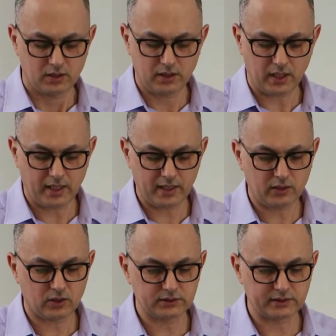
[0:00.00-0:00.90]
The eye
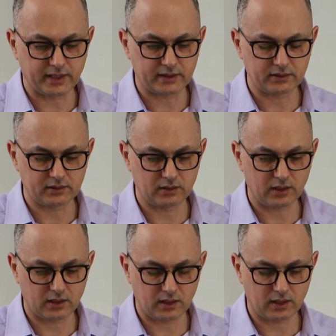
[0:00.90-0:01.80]
contact,
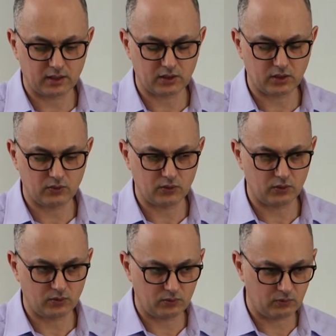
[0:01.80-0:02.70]
I'll show
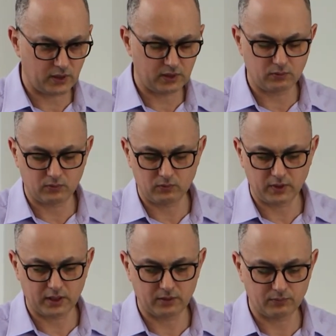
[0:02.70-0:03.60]
you when
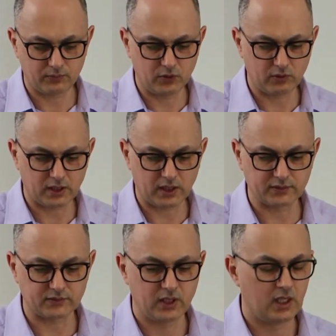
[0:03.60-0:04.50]
I do it
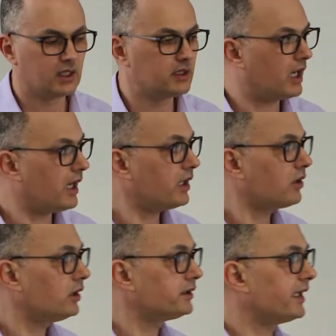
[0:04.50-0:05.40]
live. The eye
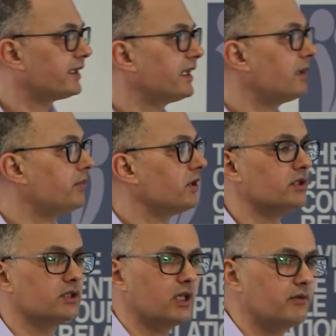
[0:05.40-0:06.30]
contact
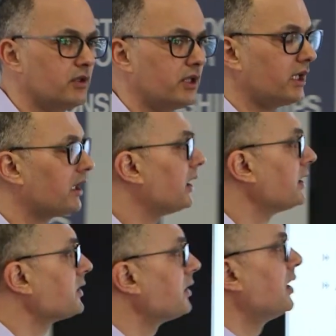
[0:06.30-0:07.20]
happens if you realize